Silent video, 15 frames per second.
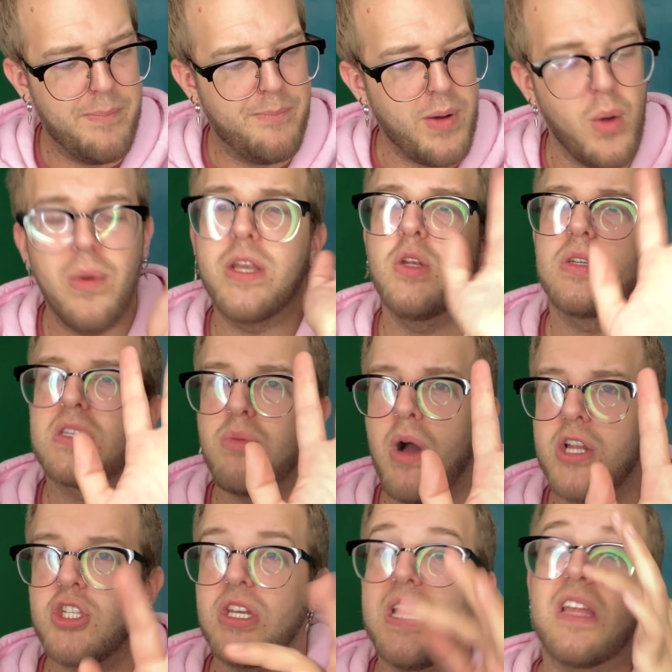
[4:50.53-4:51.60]
but when you
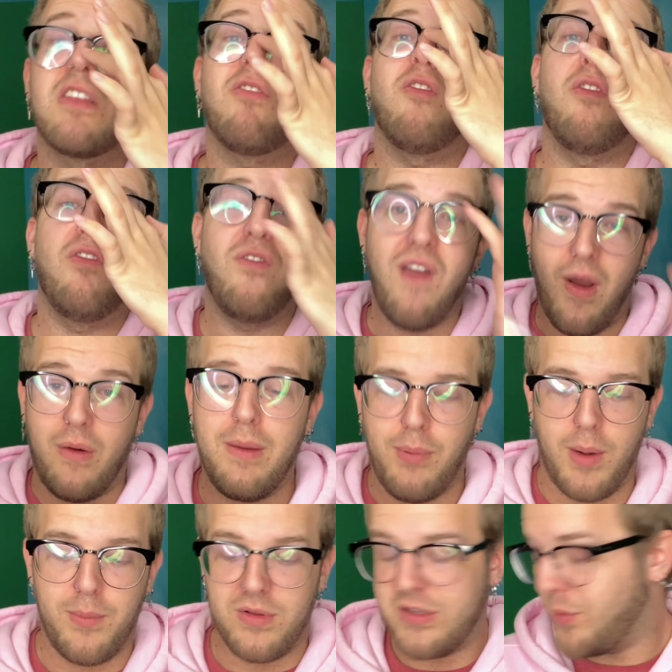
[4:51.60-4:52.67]
swatch it, it's very
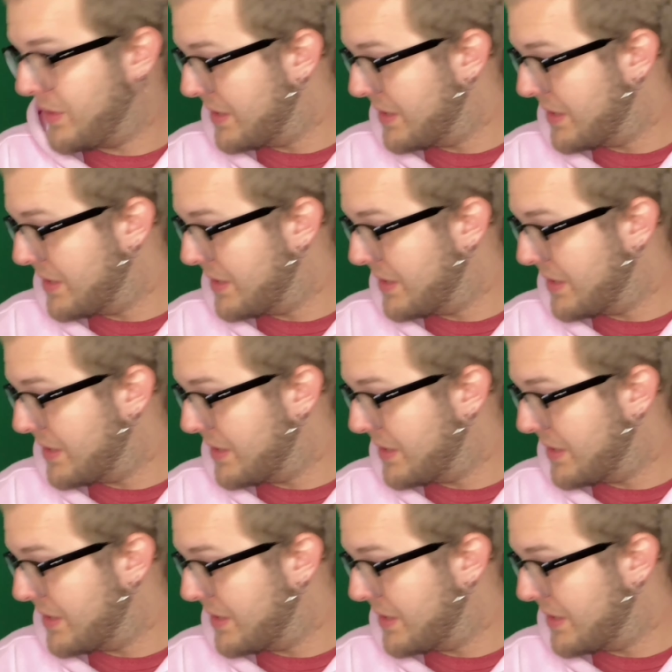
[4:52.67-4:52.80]
purple. So